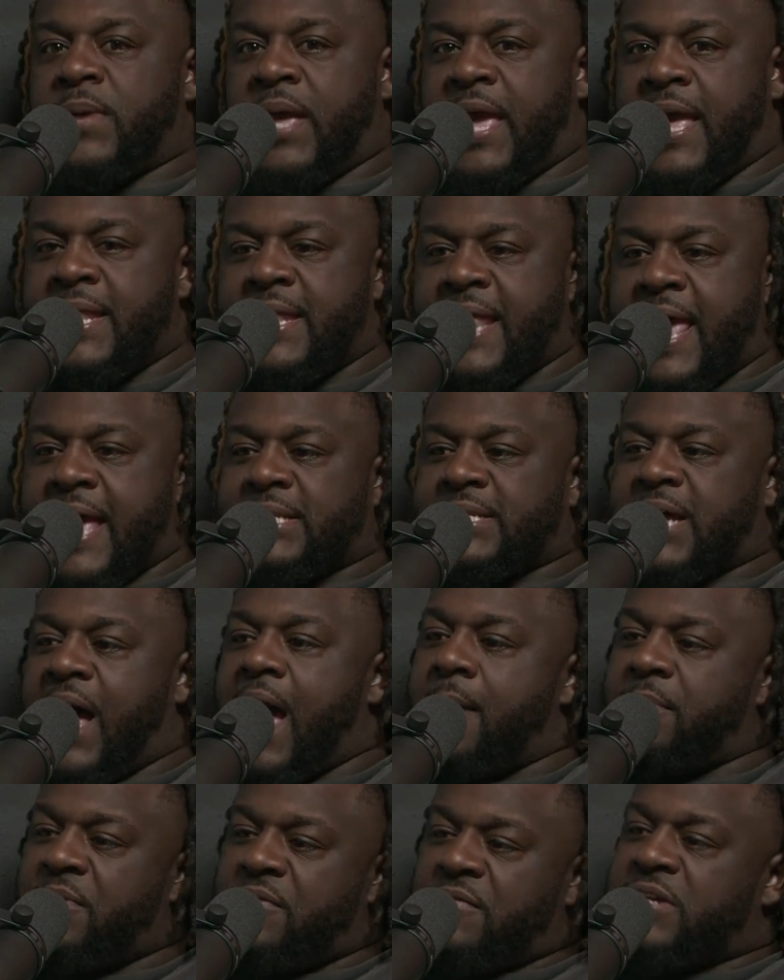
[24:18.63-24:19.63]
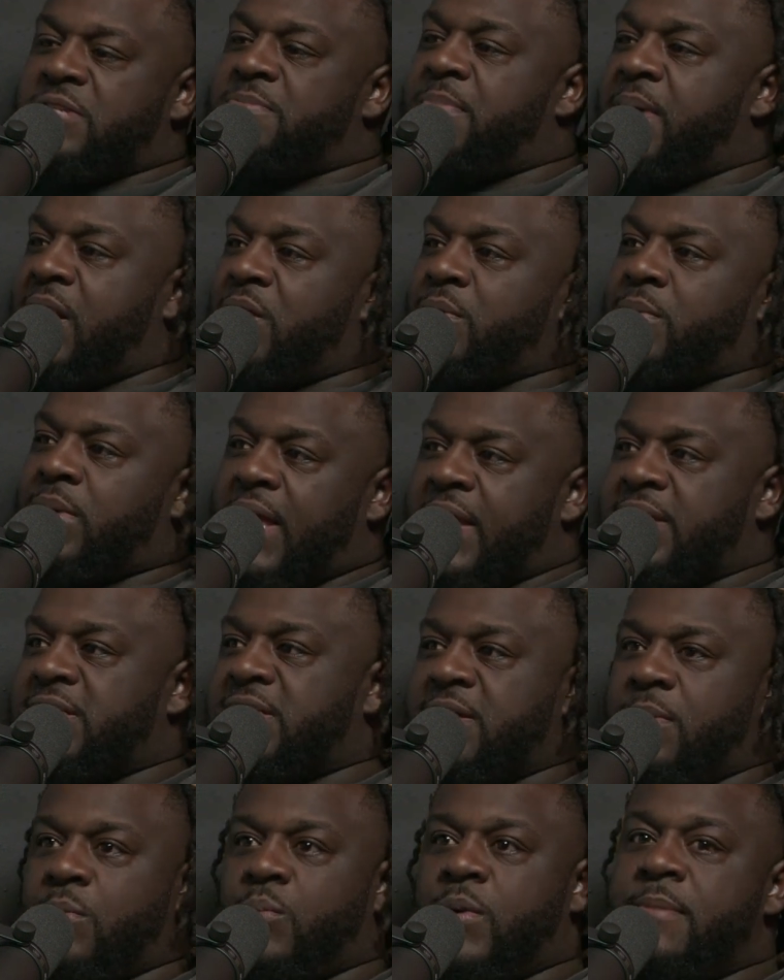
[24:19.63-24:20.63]
In that time of us being in a
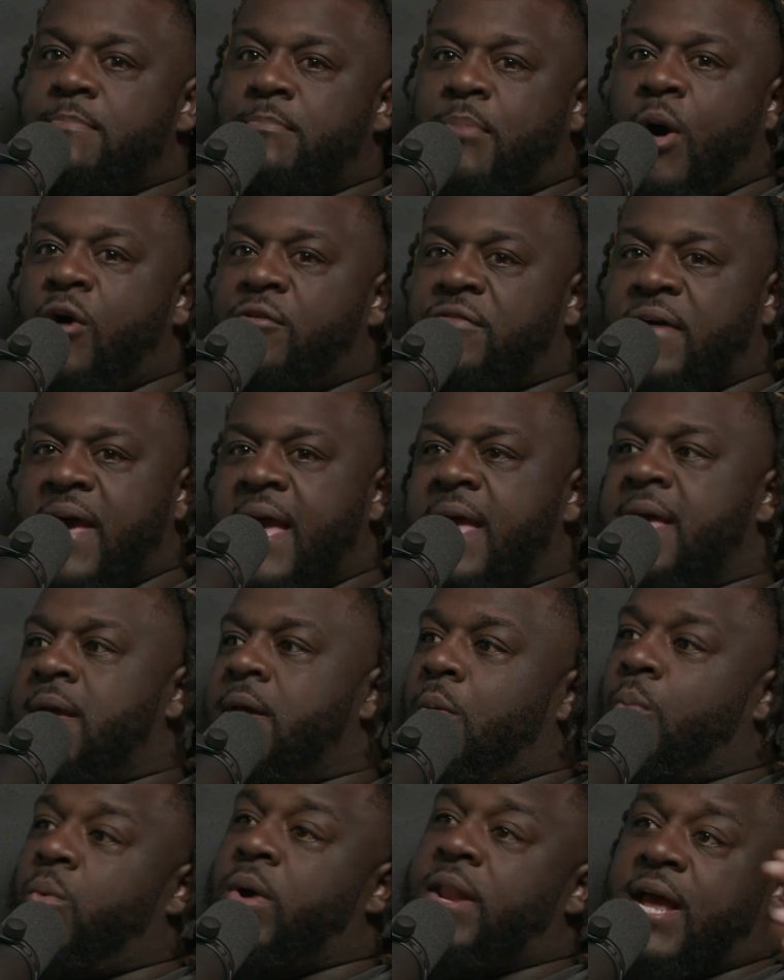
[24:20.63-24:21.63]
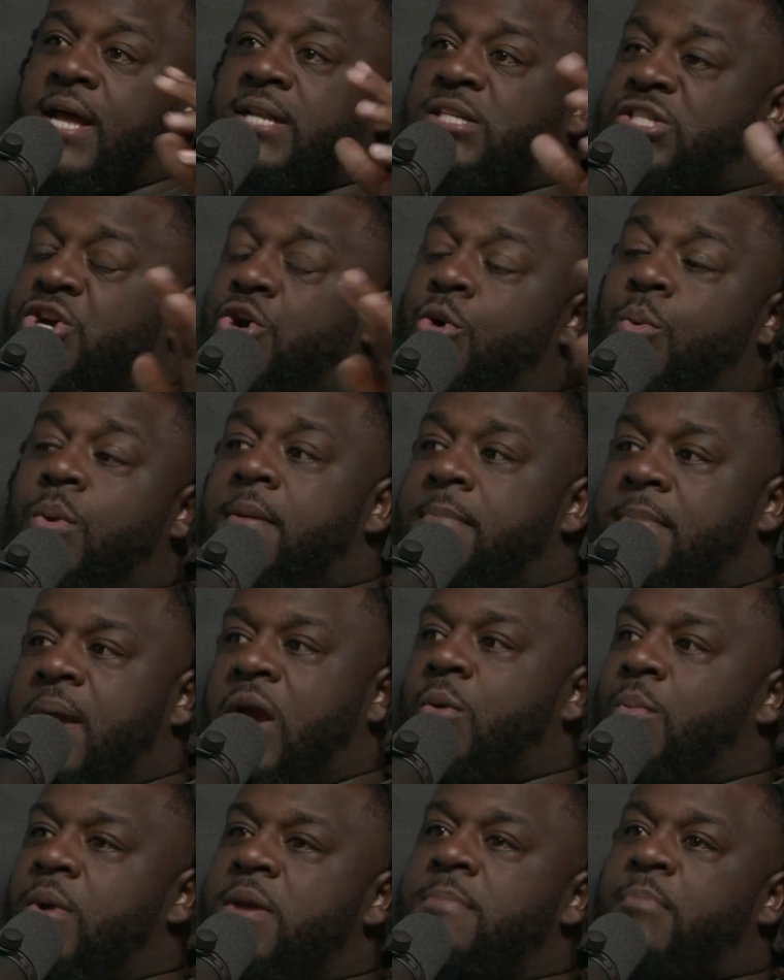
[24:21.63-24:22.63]
relationship, we both have with until we're
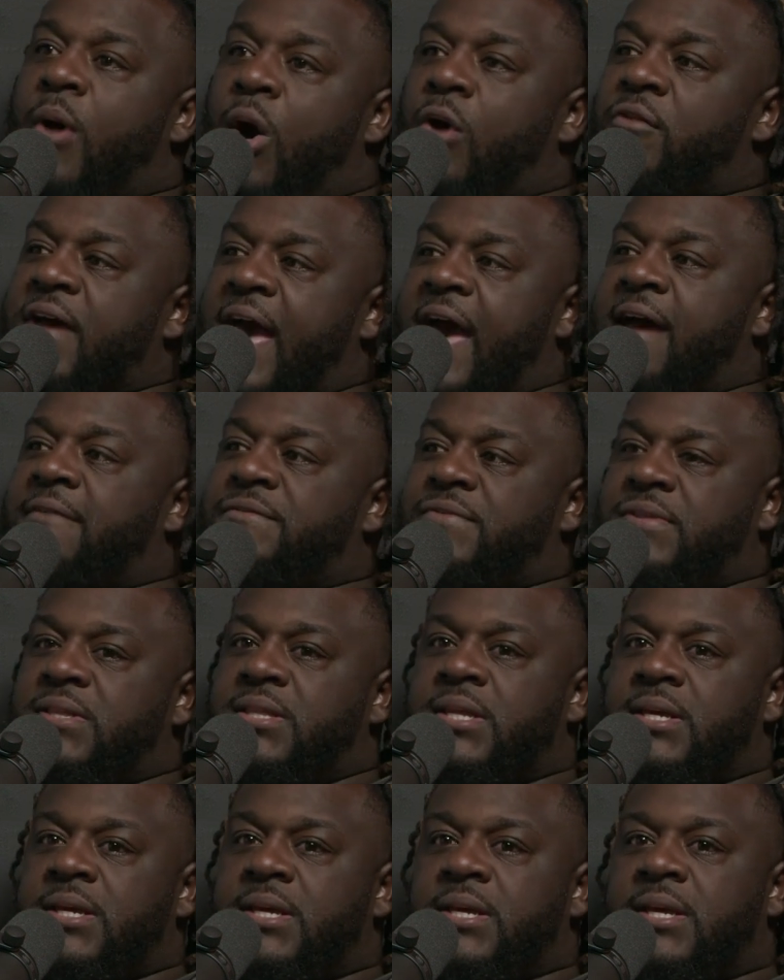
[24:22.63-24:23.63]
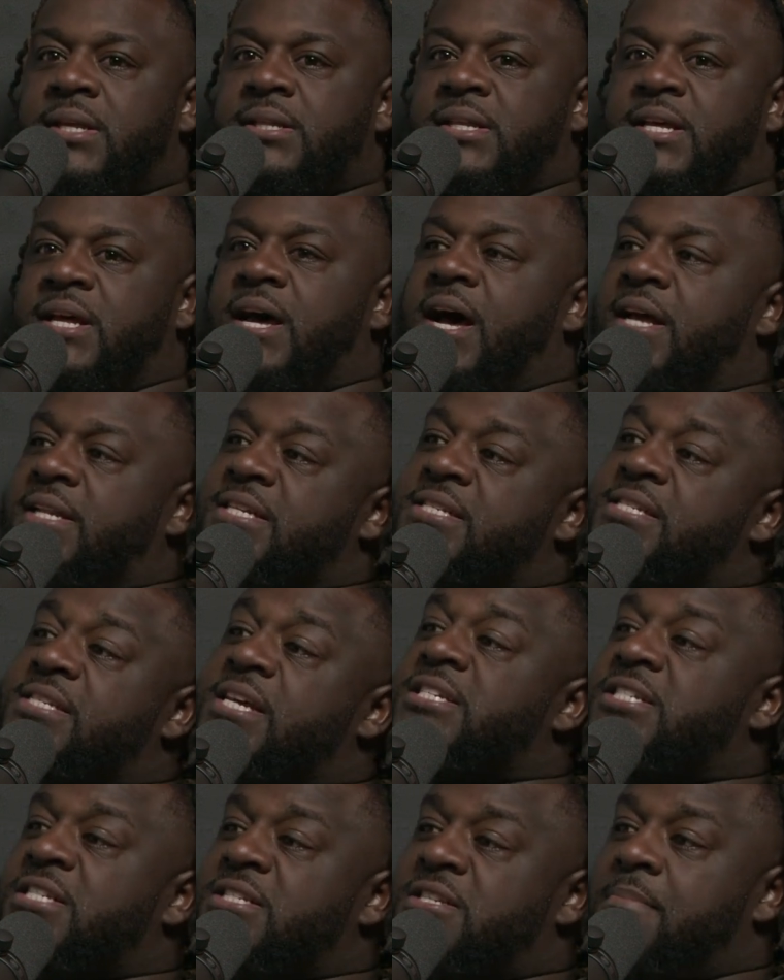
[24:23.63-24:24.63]
married, we both have the a
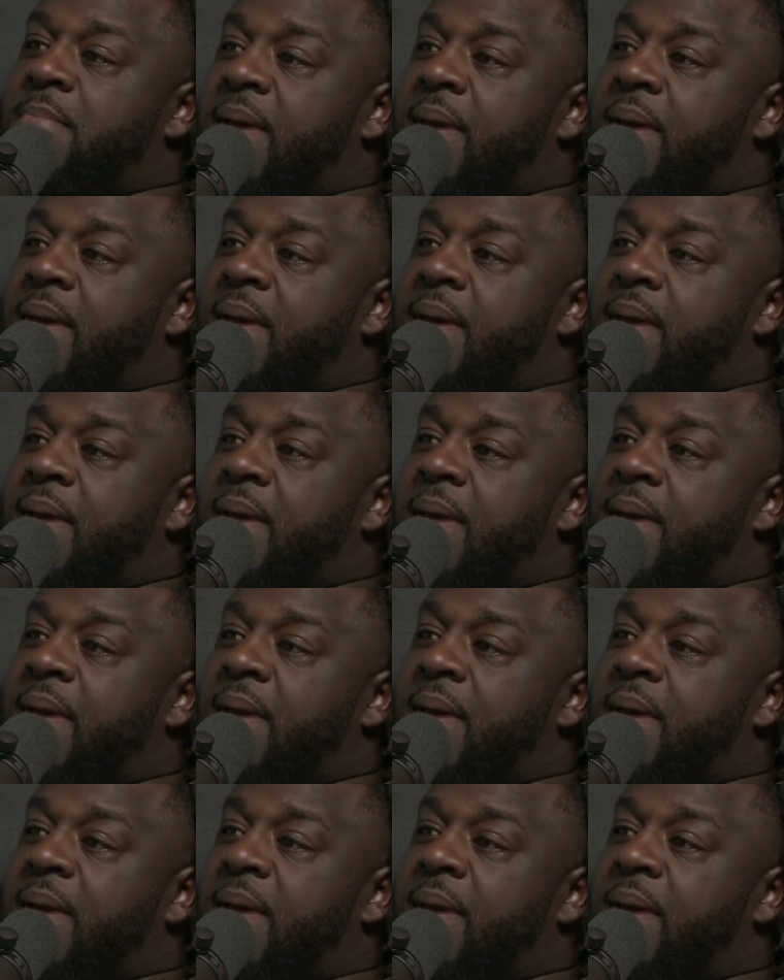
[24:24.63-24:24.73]
decision to